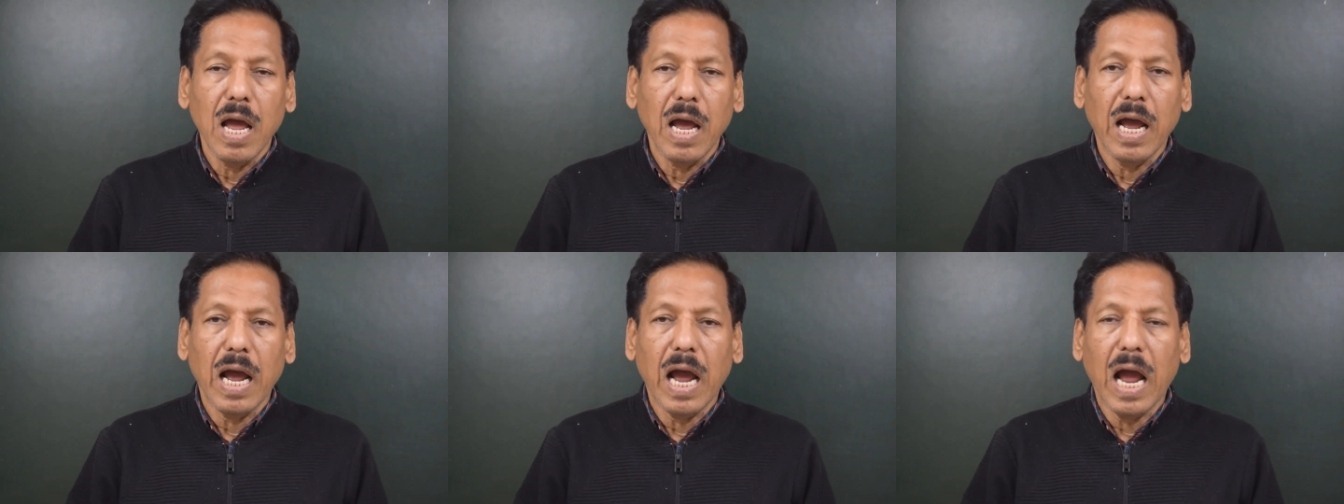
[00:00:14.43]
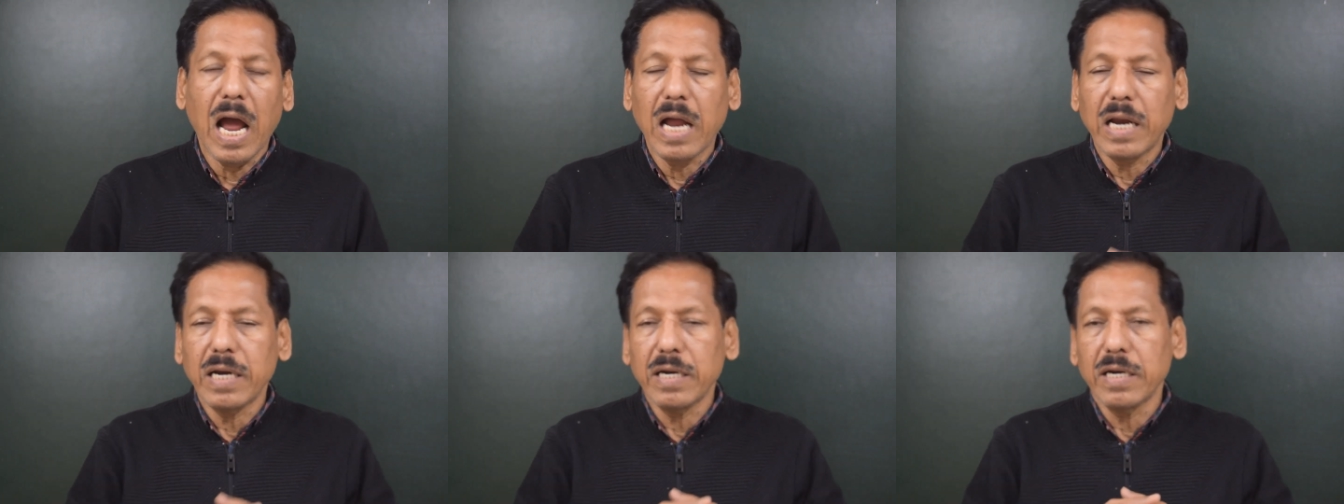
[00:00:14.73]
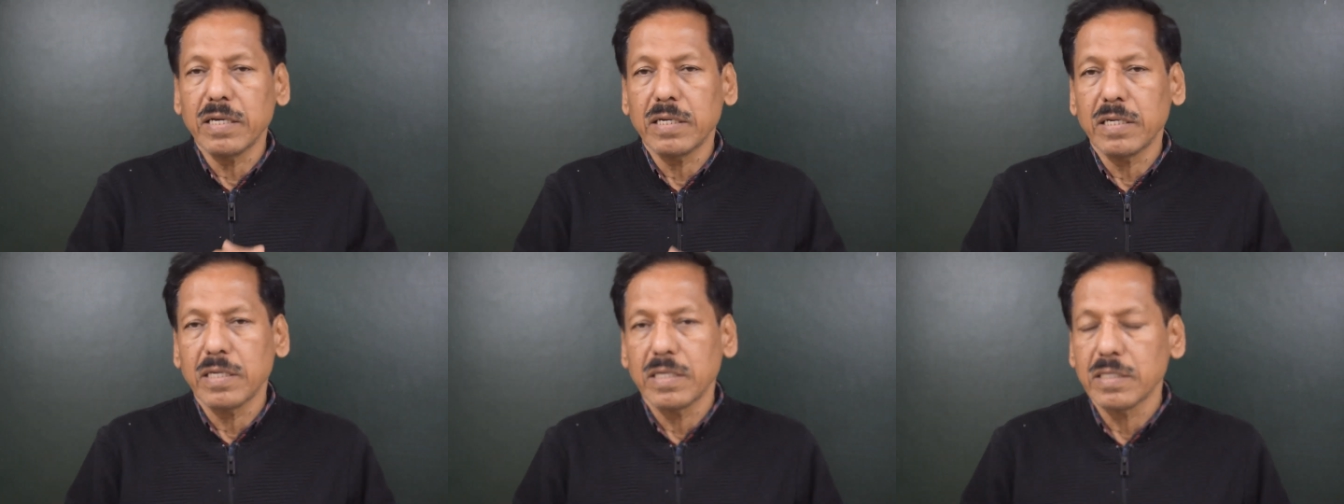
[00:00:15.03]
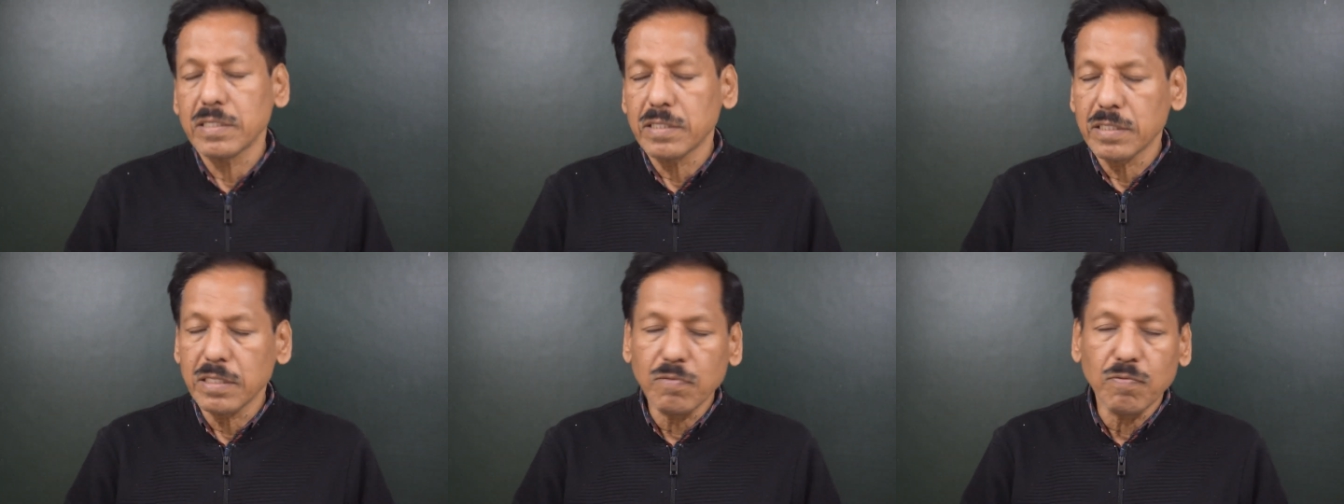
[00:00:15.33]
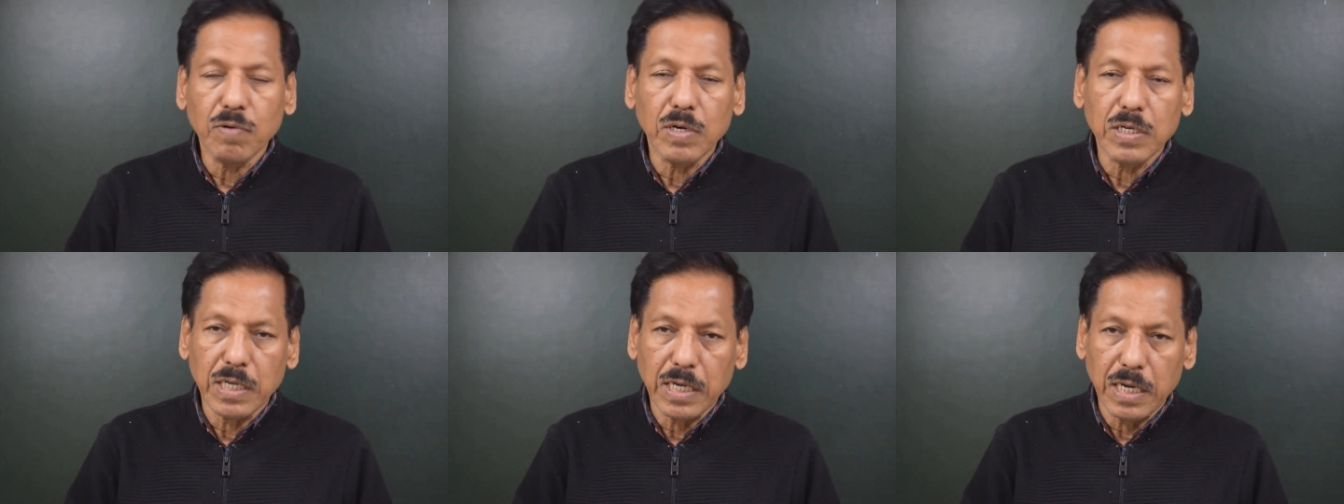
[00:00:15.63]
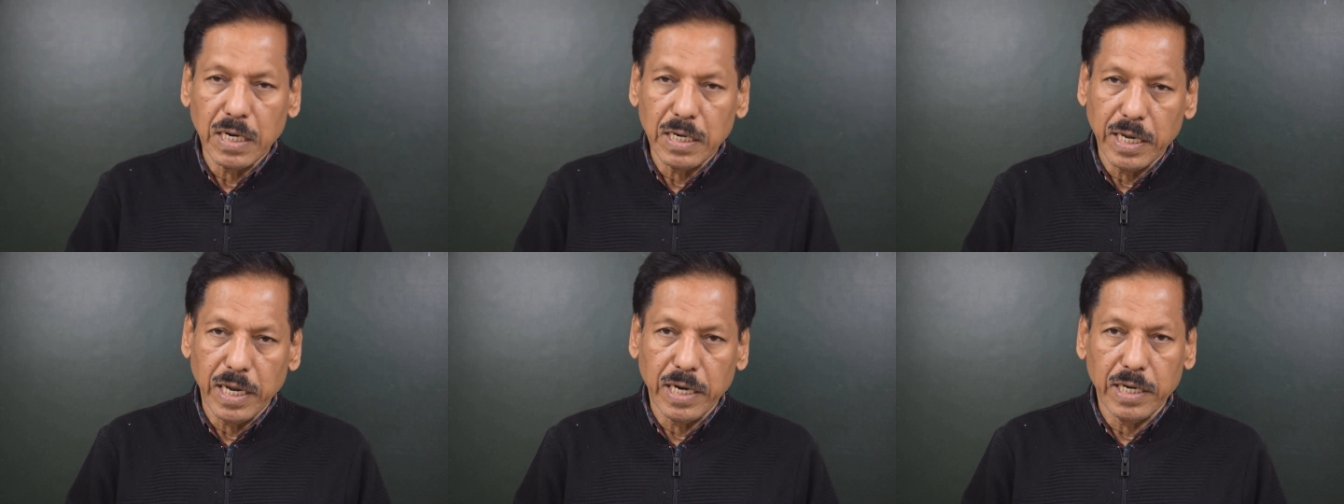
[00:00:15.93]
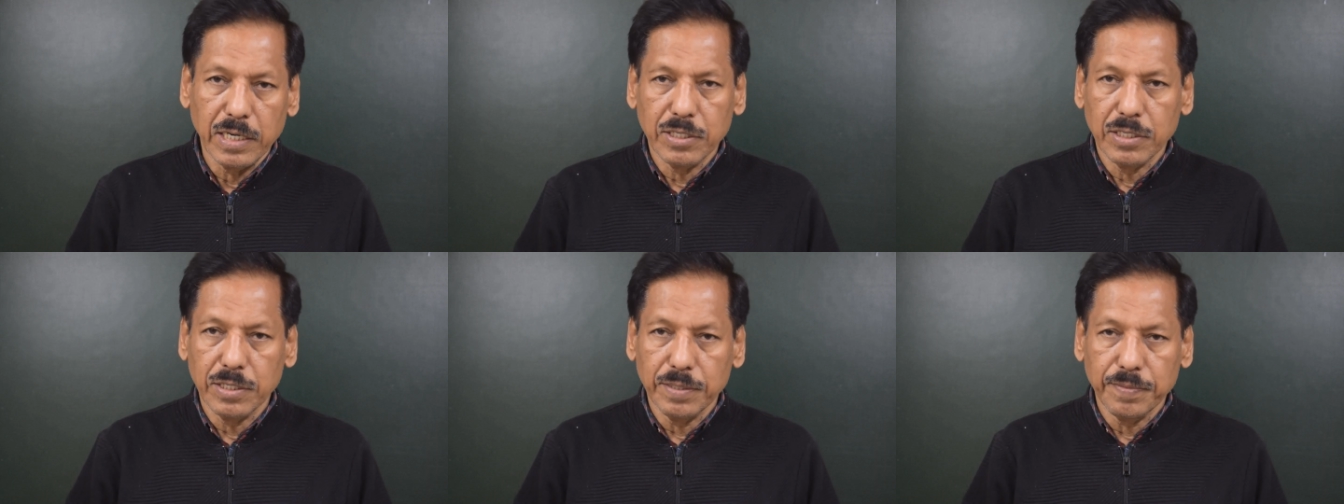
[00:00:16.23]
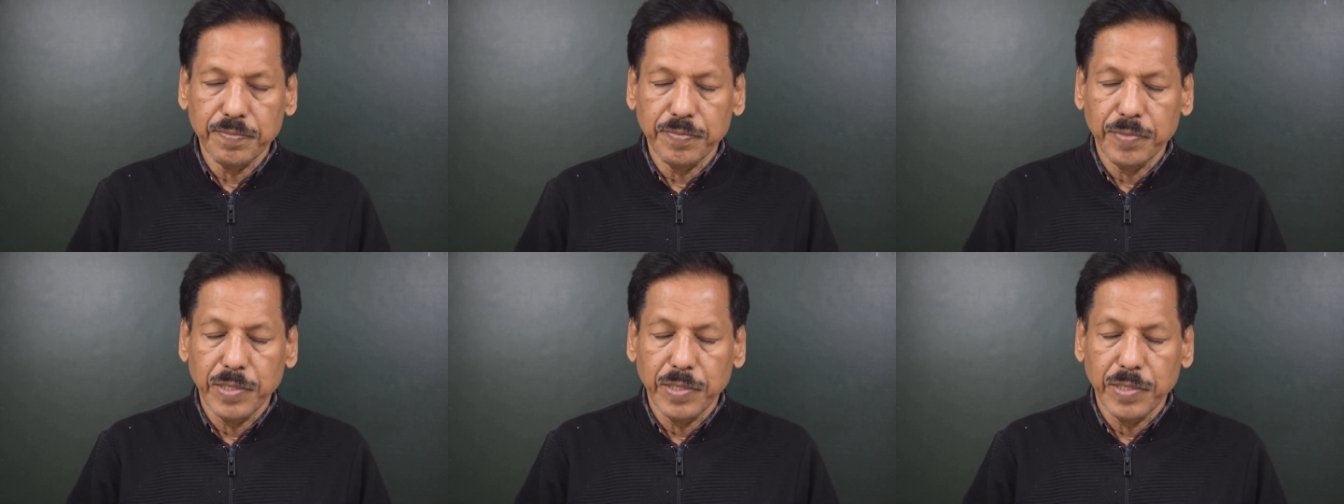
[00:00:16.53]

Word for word: and the vertical direction.